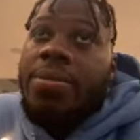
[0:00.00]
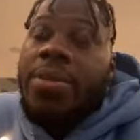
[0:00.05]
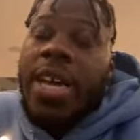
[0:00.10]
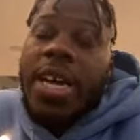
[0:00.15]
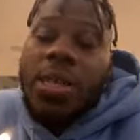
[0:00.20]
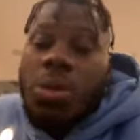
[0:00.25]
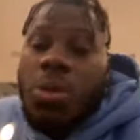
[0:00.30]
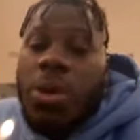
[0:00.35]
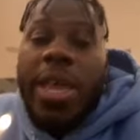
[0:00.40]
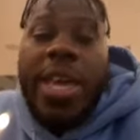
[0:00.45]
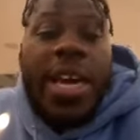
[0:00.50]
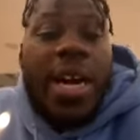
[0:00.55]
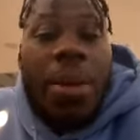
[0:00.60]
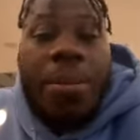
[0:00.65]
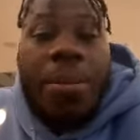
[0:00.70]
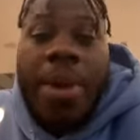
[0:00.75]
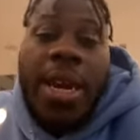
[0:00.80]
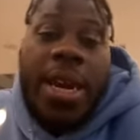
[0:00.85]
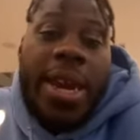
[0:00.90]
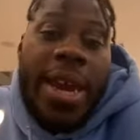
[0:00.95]
that's where they
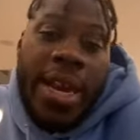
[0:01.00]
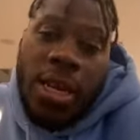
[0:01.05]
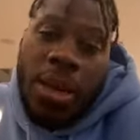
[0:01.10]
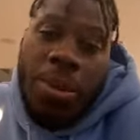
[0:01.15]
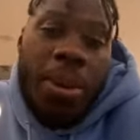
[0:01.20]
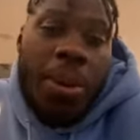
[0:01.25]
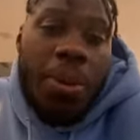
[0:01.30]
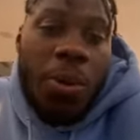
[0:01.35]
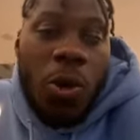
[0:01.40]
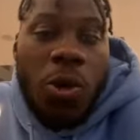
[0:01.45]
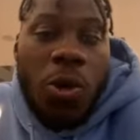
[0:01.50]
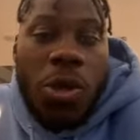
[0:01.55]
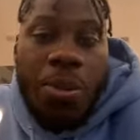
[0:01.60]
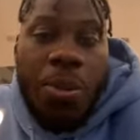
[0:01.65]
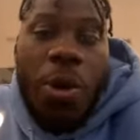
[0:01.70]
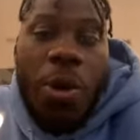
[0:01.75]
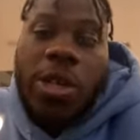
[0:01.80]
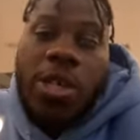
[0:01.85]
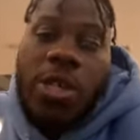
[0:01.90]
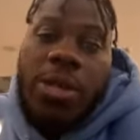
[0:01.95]
come in, like the people who
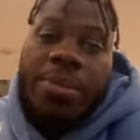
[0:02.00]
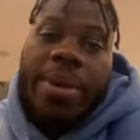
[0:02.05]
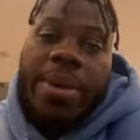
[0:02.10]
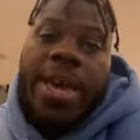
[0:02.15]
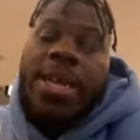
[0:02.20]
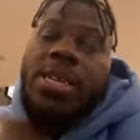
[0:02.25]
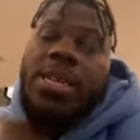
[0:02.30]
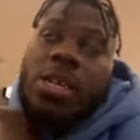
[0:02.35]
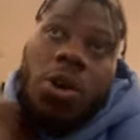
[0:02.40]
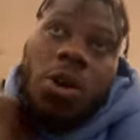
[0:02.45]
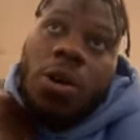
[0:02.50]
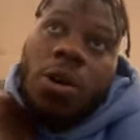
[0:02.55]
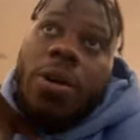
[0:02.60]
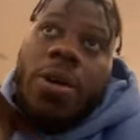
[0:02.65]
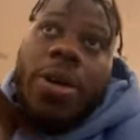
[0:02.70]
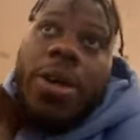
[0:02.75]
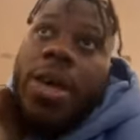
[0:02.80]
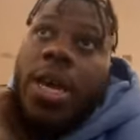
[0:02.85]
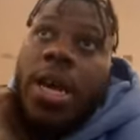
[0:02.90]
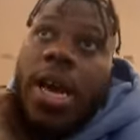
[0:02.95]
support you, man. So
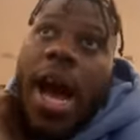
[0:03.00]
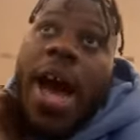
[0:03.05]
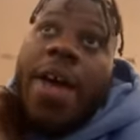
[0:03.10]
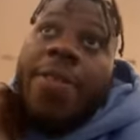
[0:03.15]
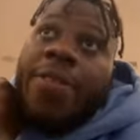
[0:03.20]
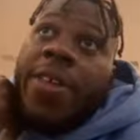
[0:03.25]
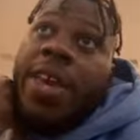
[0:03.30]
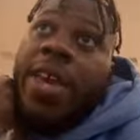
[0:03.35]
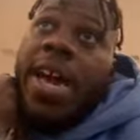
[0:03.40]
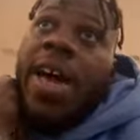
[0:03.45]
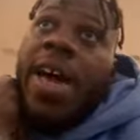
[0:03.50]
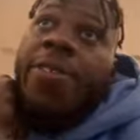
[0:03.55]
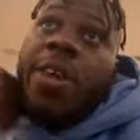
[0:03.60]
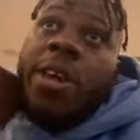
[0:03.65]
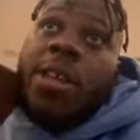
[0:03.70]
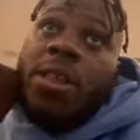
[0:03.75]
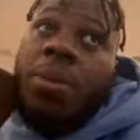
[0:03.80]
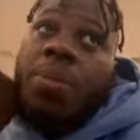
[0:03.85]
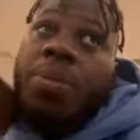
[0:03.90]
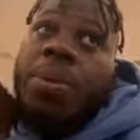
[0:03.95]
I think
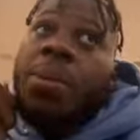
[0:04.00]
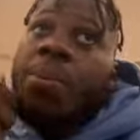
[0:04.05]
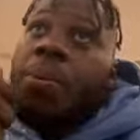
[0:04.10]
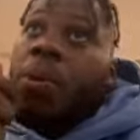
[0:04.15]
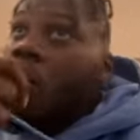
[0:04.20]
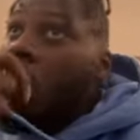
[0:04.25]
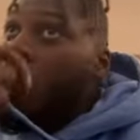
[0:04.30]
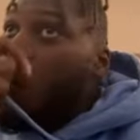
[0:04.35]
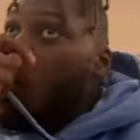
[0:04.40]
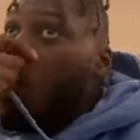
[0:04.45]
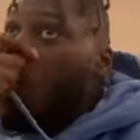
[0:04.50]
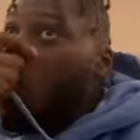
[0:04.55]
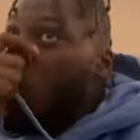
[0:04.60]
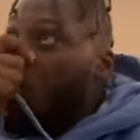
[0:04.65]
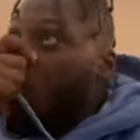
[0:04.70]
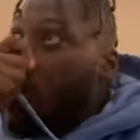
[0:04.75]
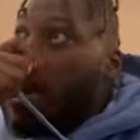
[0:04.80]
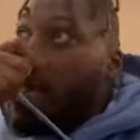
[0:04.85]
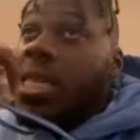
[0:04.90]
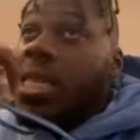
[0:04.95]
the people who,
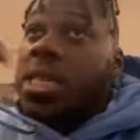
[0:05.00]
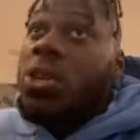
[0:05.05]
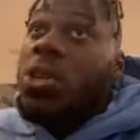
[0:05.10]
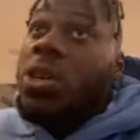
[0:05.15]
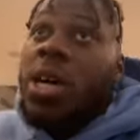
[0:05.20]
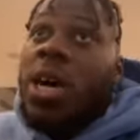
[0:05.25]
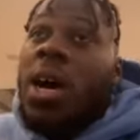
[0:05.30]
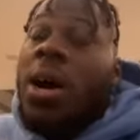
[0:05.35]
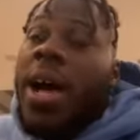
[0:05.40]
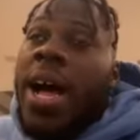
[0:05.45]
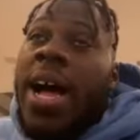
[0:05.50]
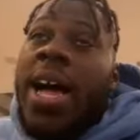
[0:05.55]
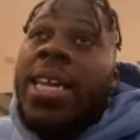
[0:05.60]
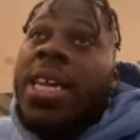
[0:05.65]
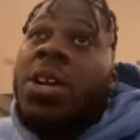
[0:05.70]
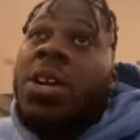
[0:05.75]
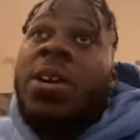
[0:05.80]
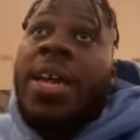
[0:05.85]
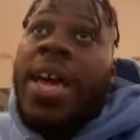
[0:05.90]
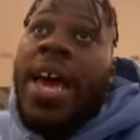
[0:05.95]
it's still I
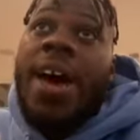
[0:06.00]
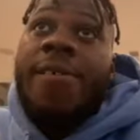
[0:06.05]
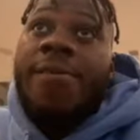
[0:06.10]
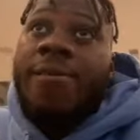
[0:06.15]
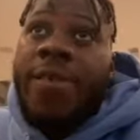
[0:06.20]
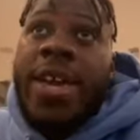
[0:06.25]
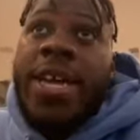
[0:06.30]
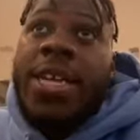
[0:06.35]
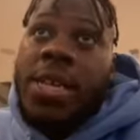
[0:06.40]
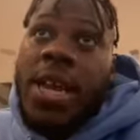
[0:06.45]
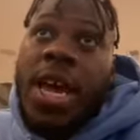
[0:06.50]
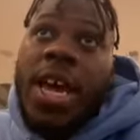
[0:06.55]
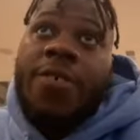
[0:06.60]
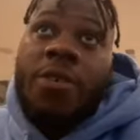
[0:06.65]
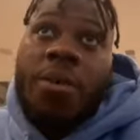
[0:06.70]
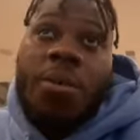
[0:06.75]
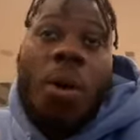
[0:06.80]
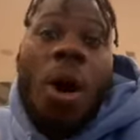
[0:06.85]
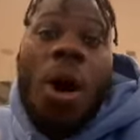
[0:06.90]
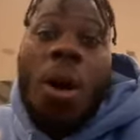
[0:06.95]
literally have fans like
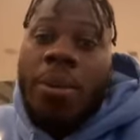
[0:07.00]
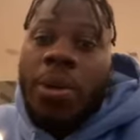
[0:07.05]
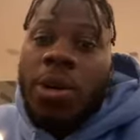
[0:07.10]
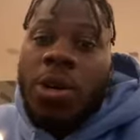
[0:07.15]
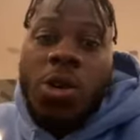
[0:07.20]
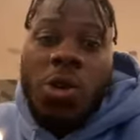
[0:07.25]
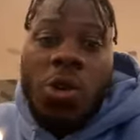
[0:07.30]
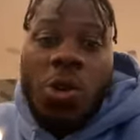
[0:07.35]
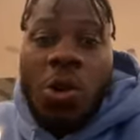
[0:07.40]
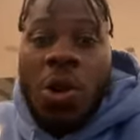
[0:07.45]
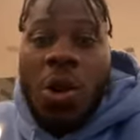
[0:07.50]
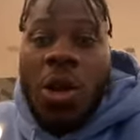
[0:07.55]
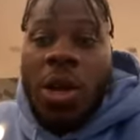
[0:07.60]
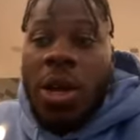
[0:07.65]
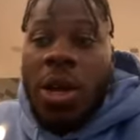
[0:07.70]
from Auburn who,